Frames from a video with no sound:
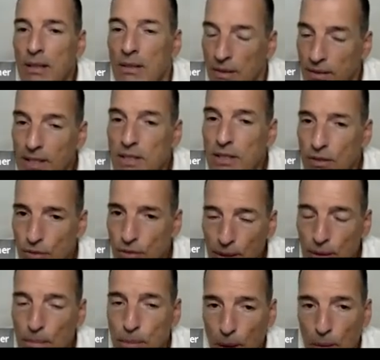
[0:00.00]
But this is a
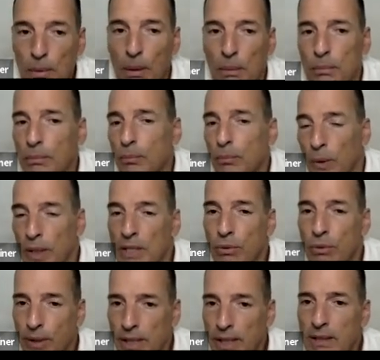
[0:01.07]
real problem. When
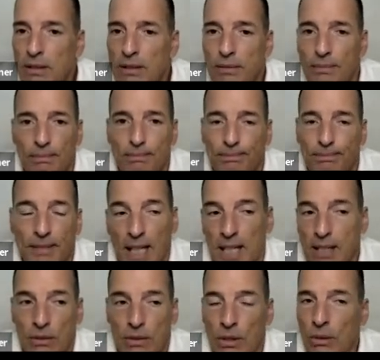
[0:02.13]
you read, I
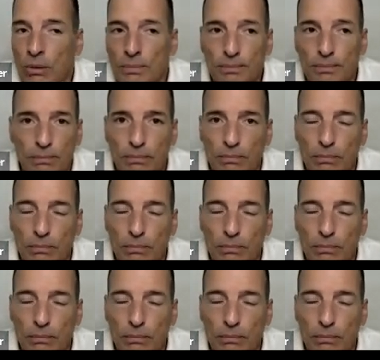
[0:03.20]
don't know,